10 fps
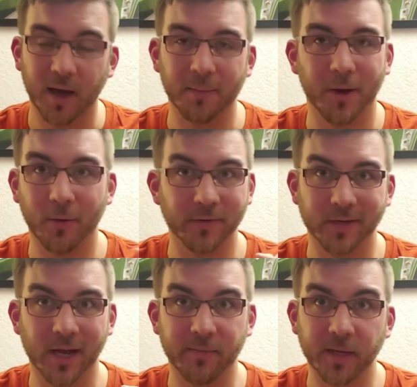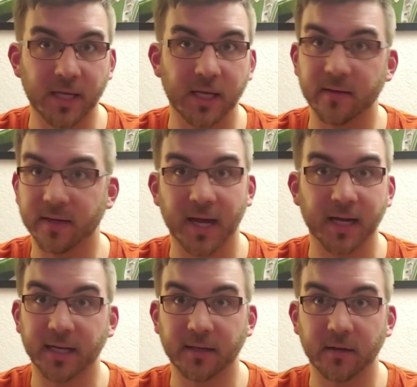I'm always going to have my keys. I got
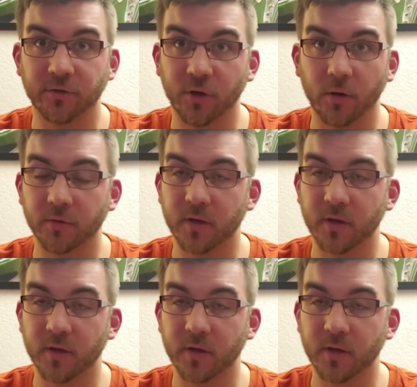to get to the show